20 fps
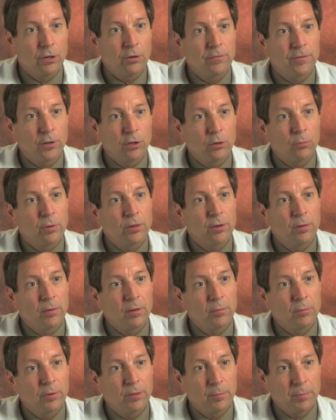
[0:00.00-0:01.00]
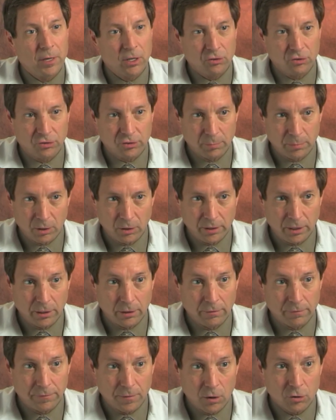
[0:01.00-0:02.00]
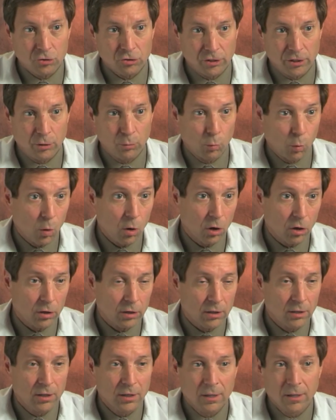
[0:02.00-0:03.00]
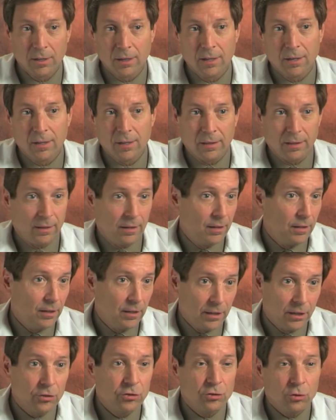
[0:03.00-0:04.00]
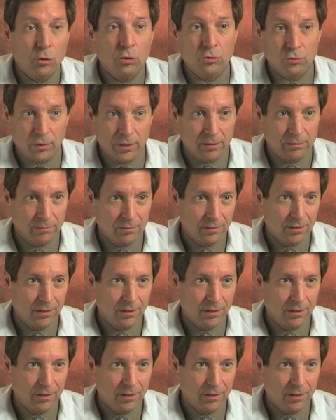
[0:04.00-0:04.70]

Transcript: and interfering with the patient's ability to function and work, and it's surgery.